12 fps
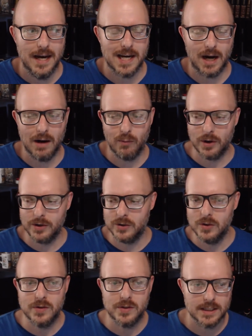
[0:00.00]
Now I want to
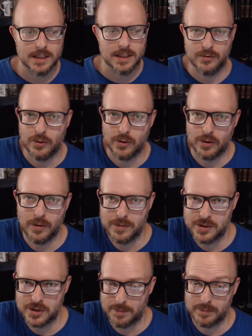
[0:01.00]
use this for
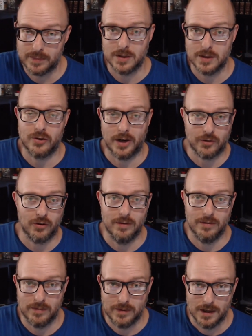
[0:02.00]
some
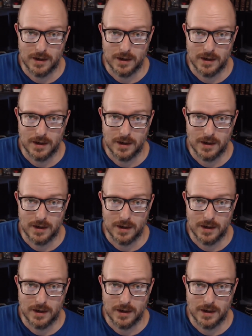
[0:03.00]
construction